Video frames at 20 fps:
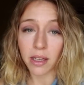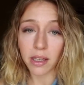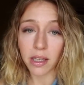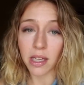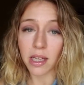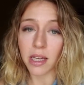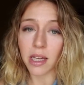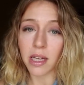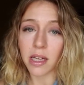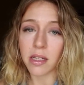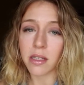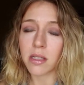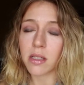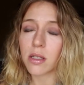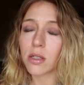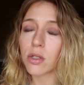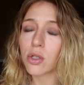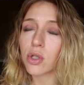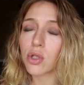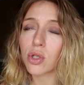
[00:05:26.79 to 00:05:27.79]
He
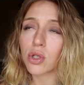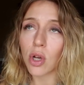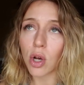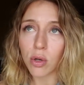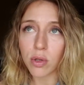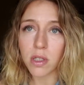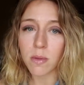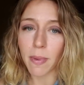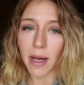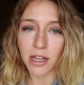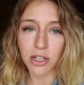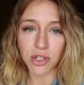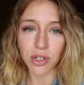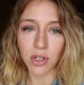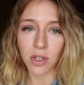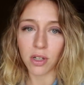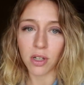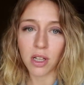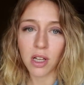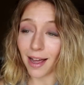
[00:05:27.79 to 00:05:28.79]
is so
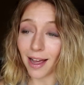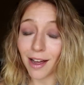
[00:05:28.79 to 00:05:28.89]
special.